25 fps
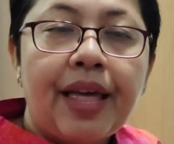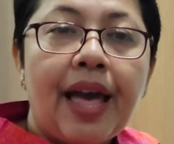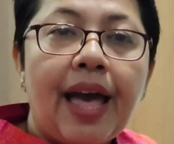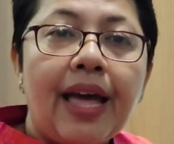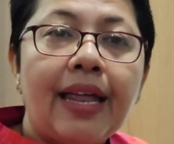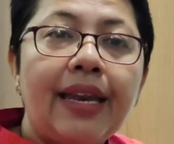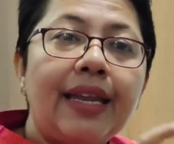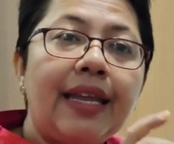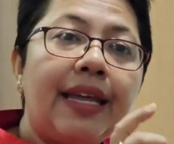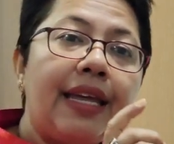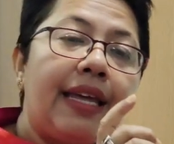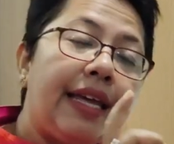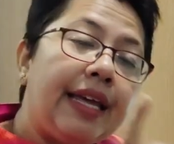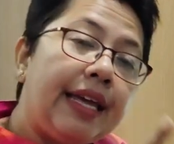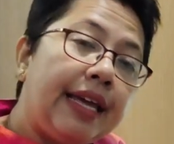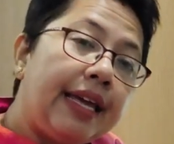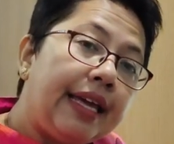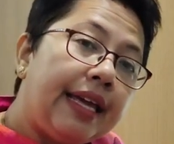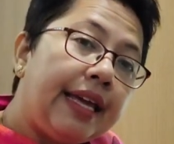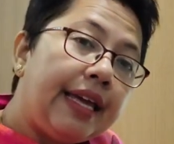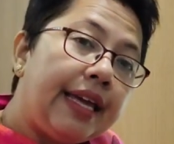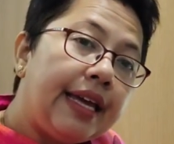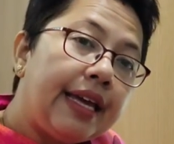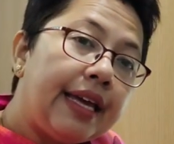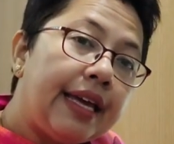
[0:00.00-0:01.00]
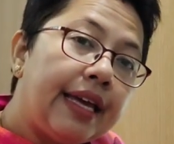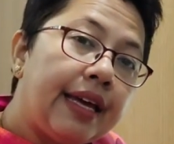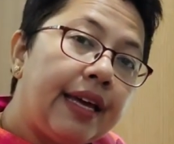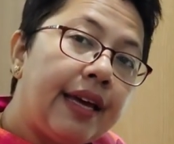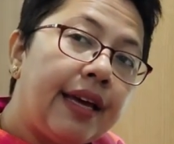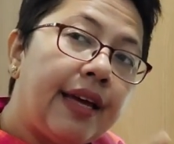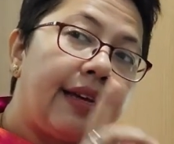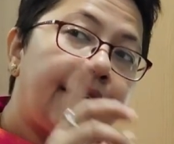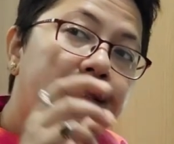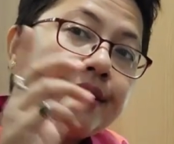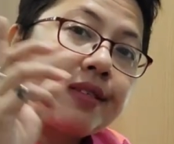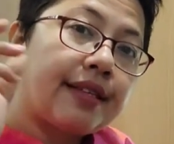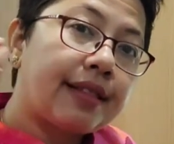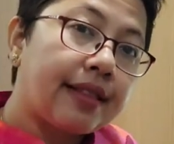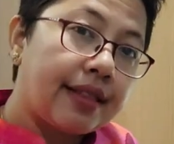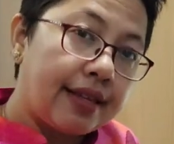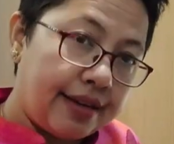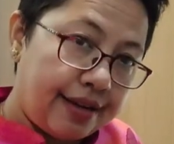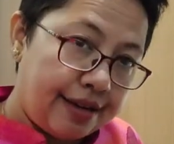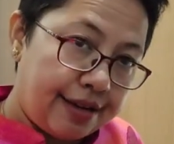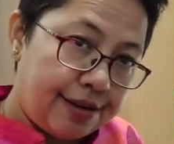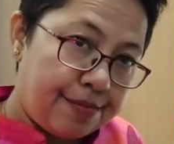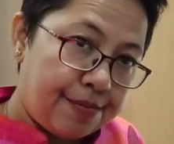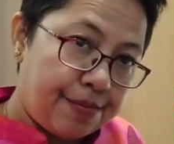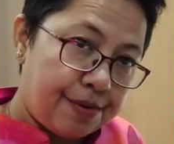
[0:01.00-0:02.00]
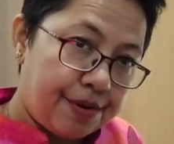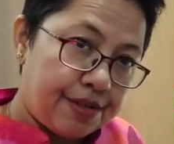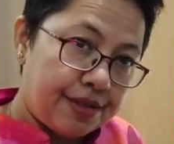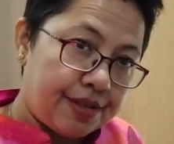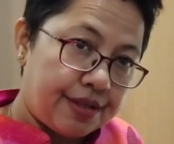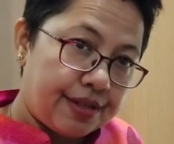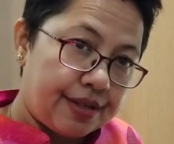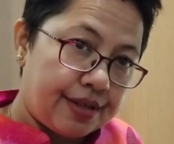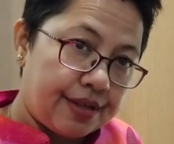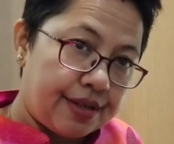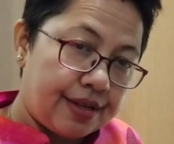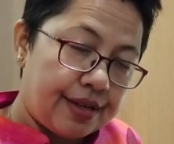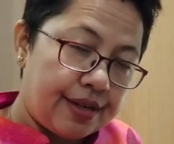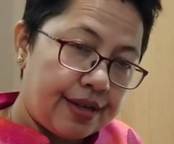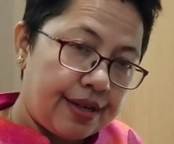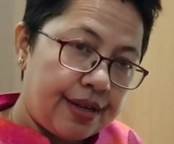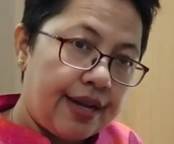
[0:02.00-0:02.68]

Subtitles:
and he is a third person.